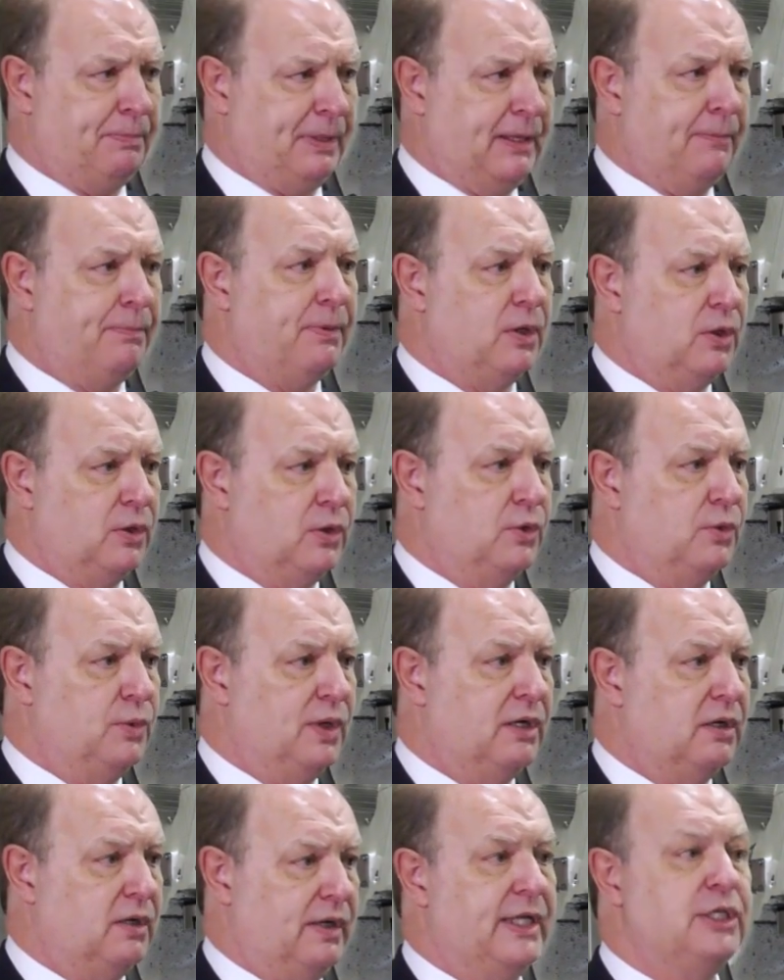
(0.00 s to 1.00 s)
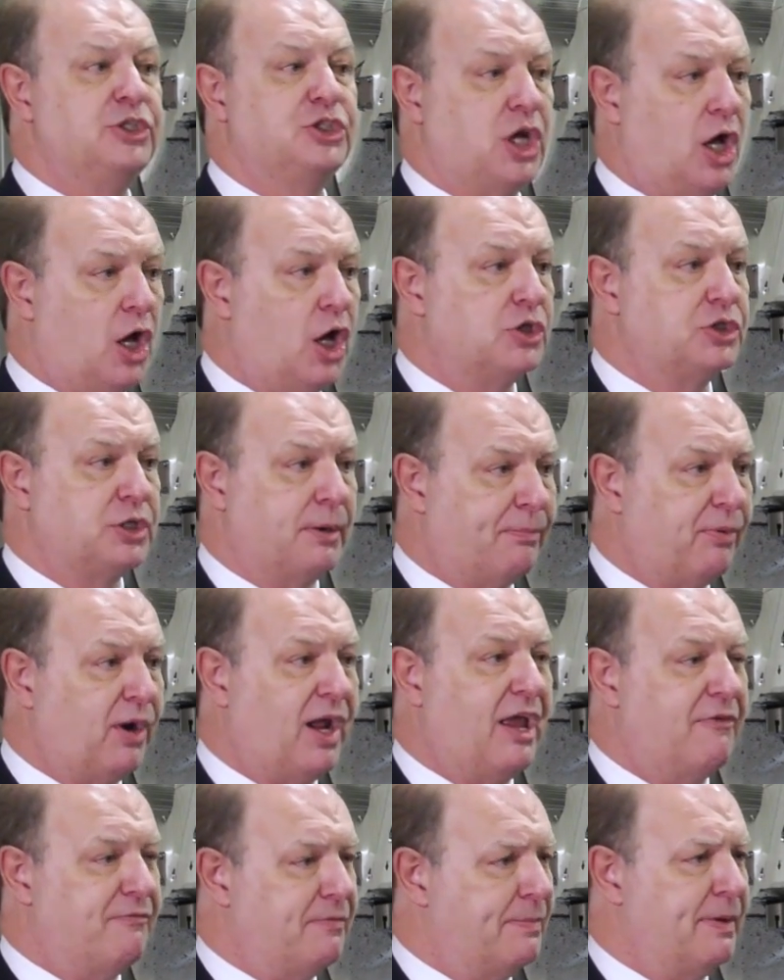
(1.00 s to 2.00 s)
people who are in charge of
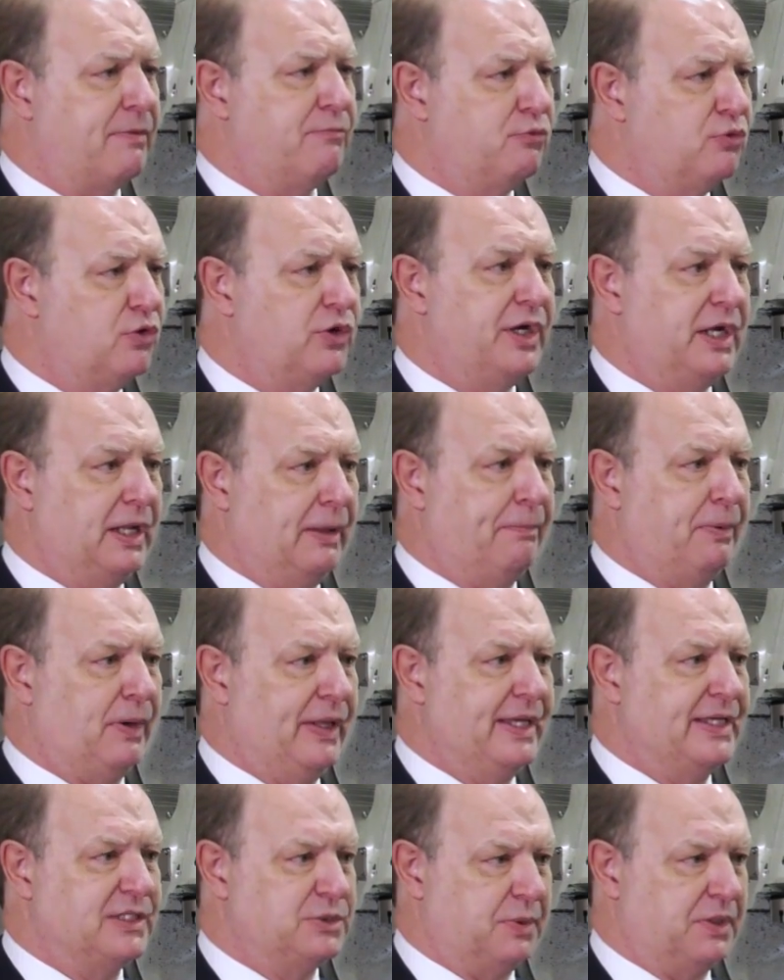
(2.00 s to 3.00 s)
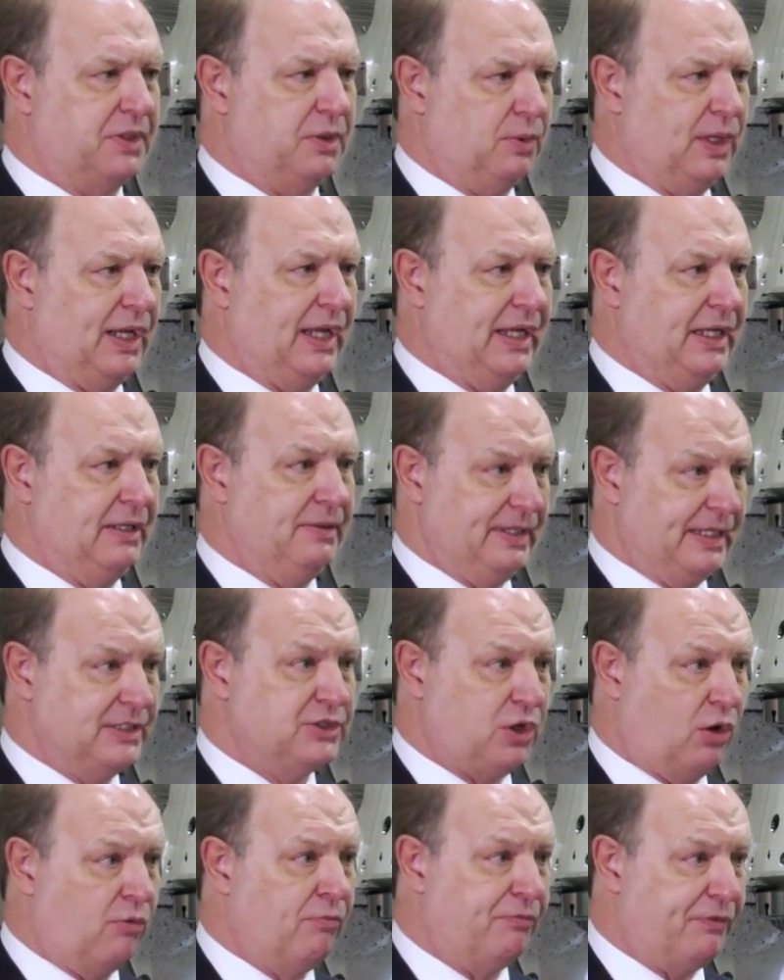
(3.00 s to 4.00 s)
Brave have been really pleased with the way it's
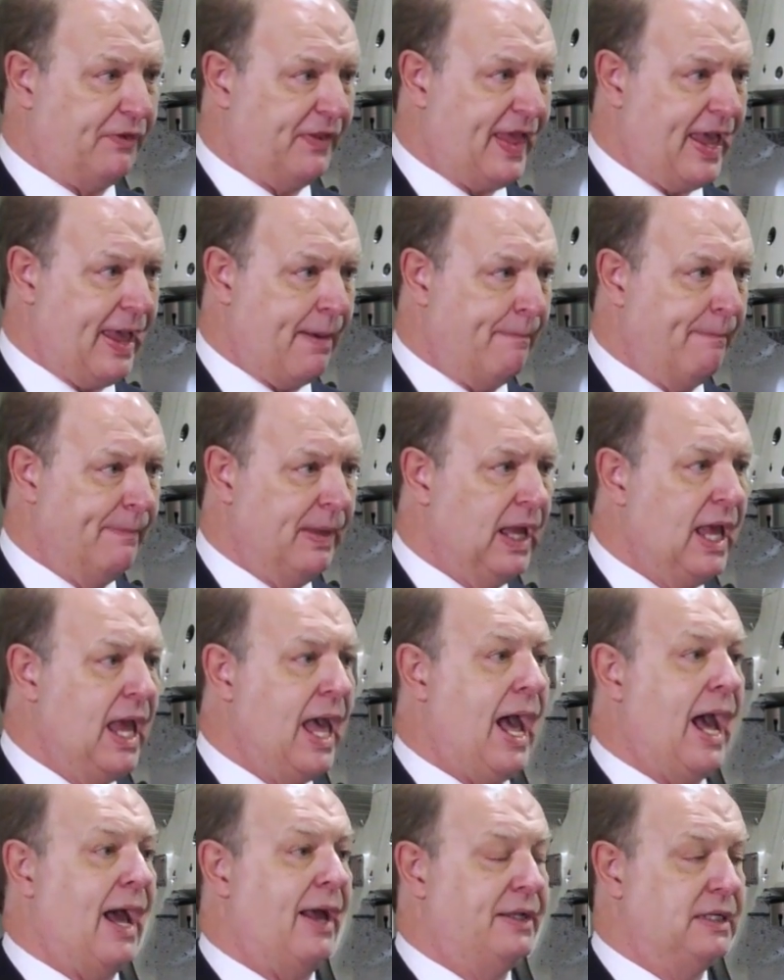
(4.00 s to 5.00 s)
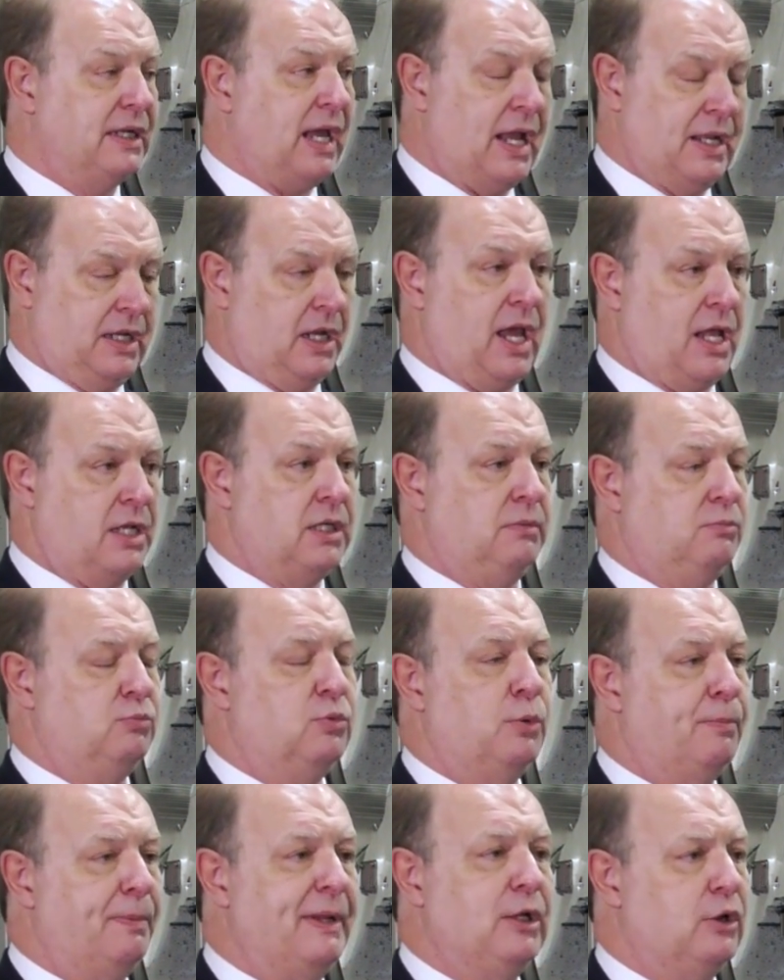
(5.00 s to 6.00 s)
gone for them and, and, and
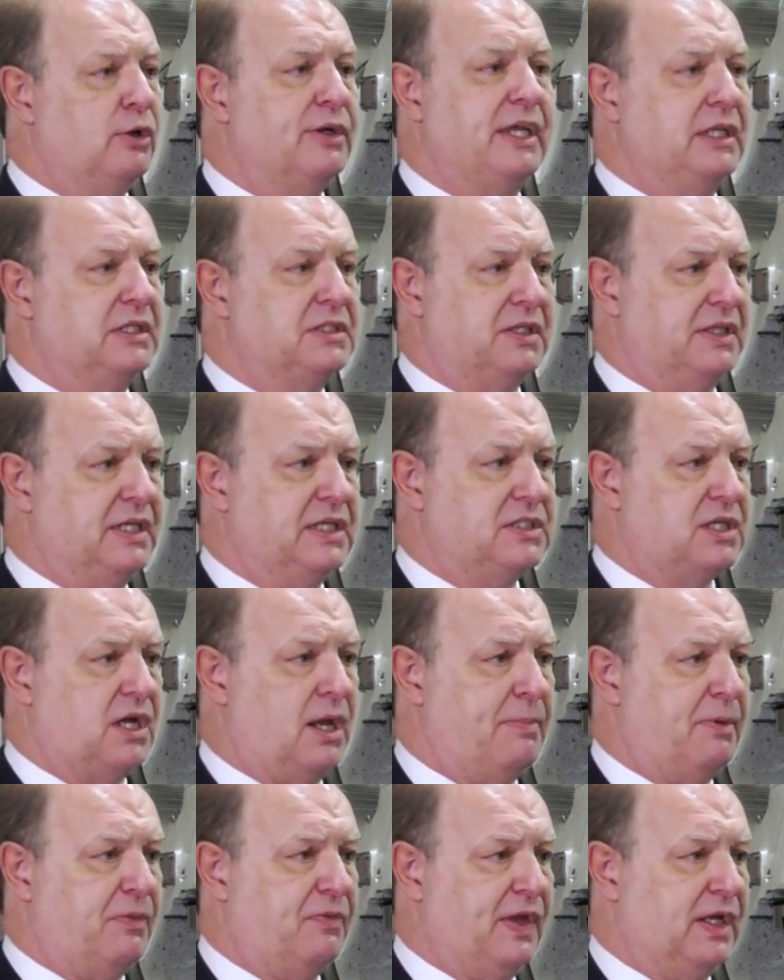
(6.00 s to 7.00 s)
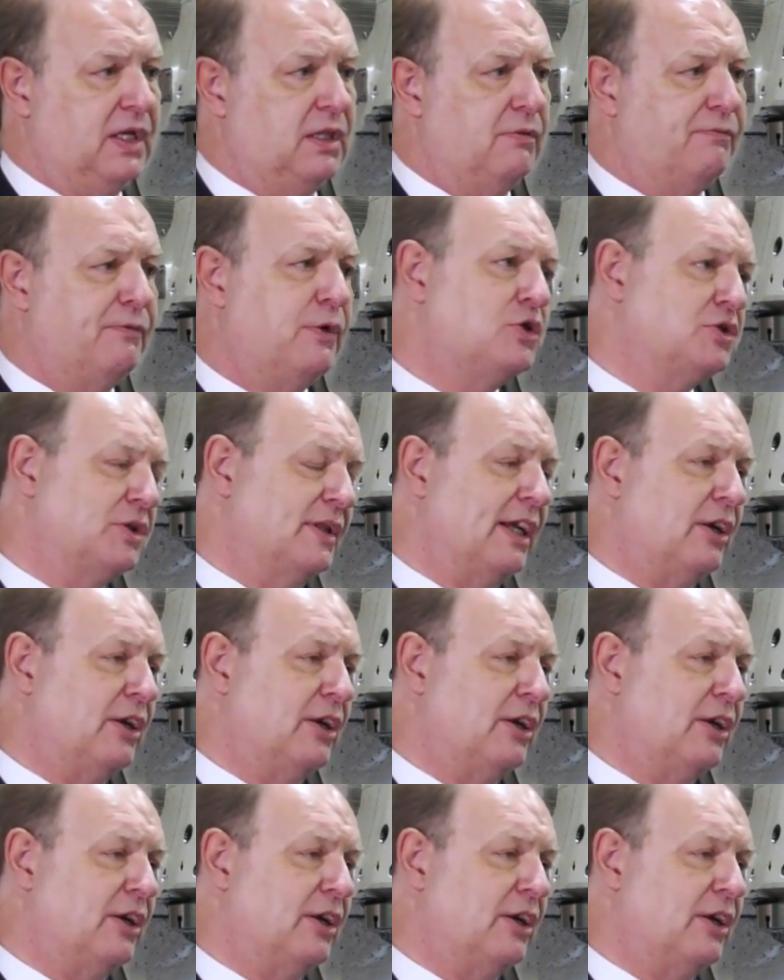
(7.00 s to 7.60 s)
will be looking to this type of thing in the future.